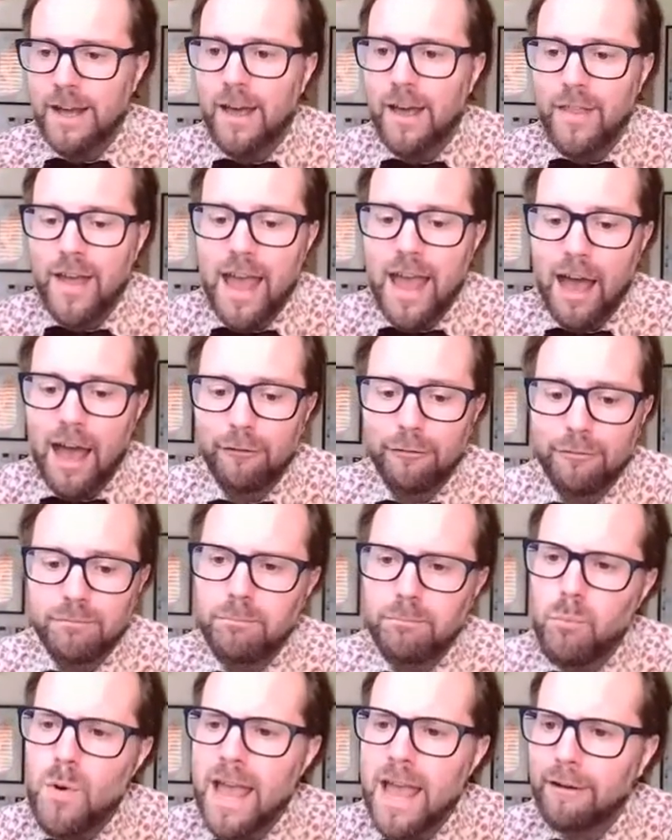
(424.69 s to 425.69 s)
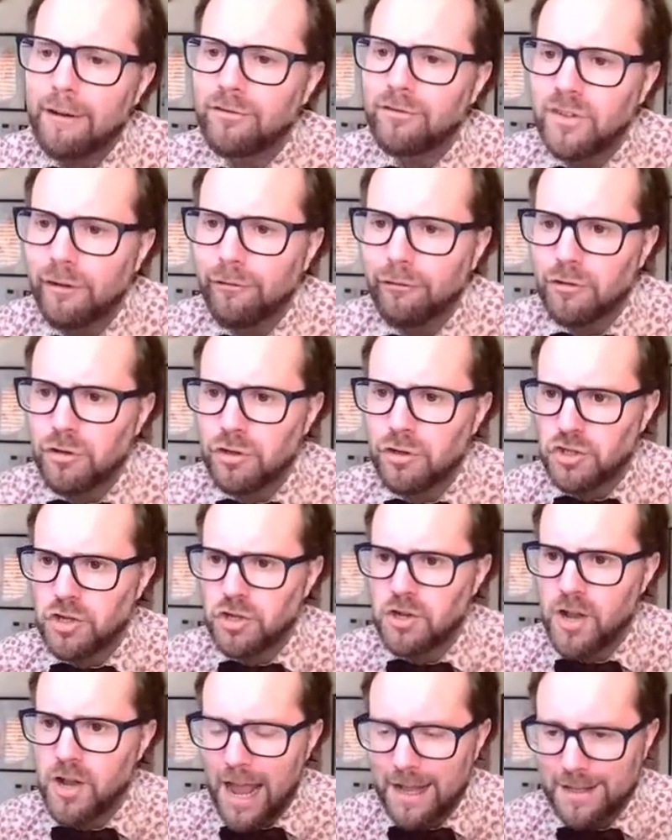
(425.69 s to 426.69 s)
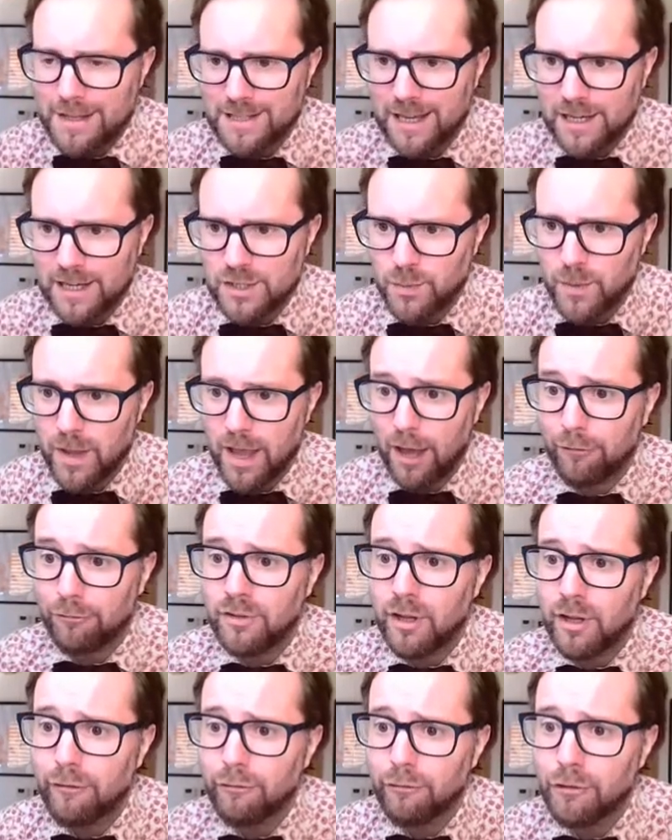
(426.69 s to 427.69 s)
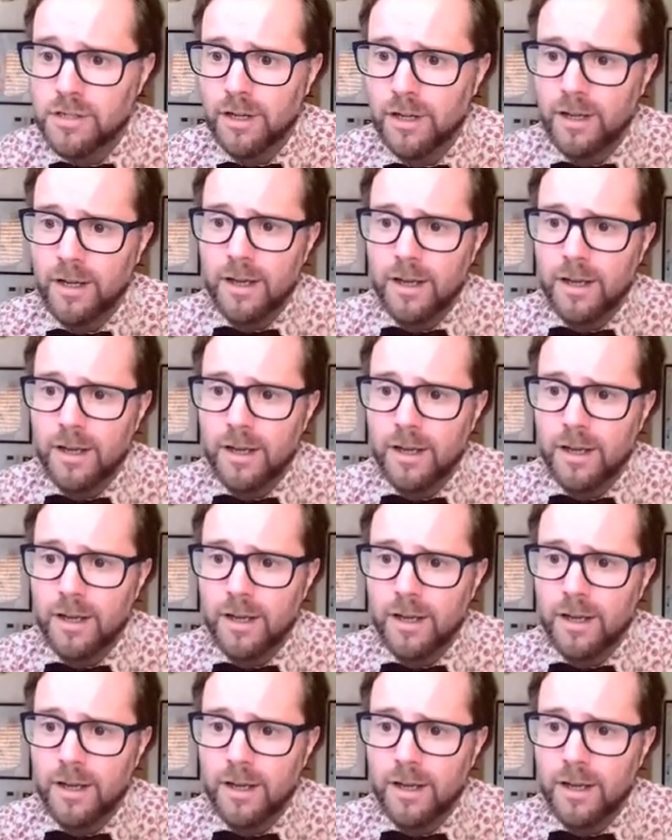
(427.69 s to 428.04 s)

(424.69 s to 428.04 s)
They have we have different genetics, we have different